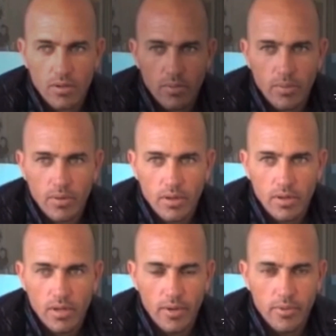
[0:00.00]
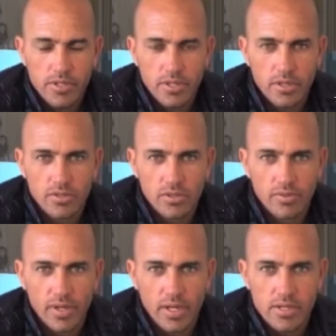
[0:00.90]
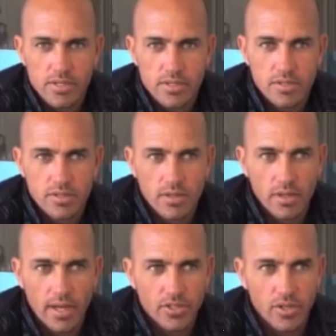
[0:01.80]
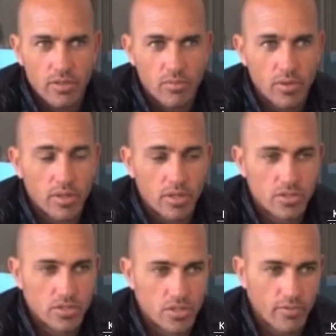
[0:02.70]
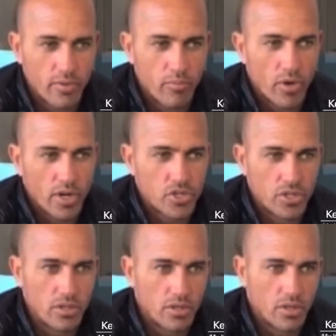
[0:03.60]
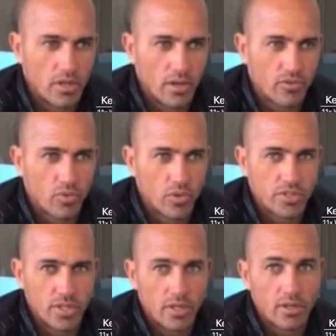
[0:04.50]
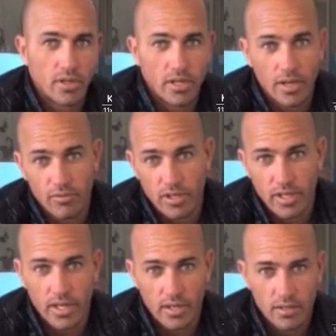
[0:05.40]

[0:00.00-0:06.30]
Well, I always think of surfing as actually three things, because you have compression, and you have twisting, and you have leaning.